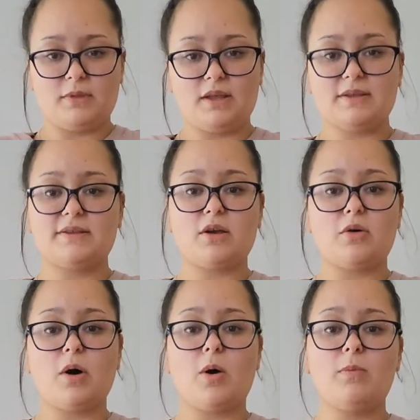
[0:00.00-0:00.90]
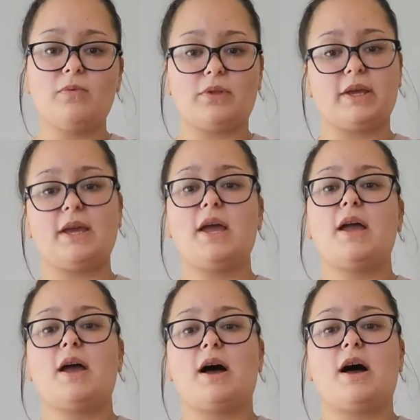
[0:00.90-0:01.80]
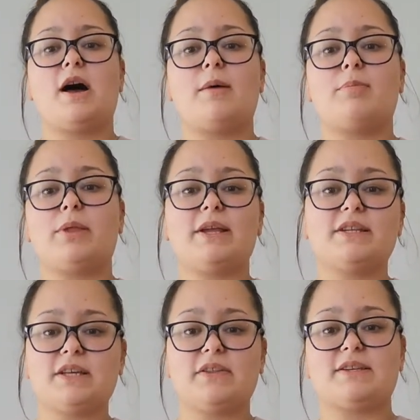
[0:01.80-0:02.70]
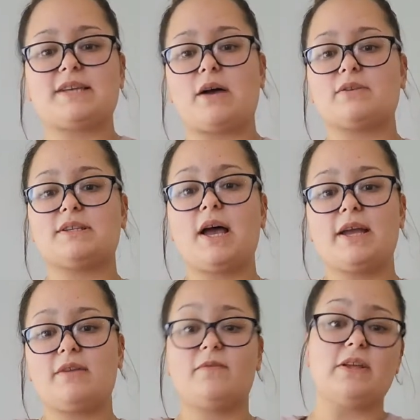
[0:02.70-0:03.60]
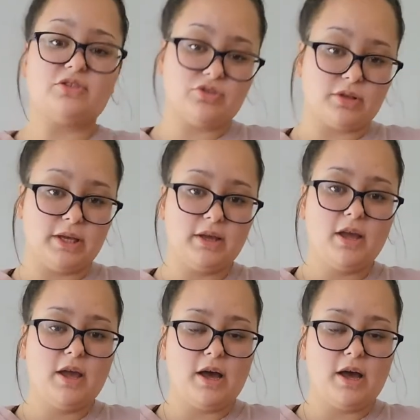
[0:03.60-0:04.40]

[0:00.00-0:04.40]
So hopefully planting this outside eventually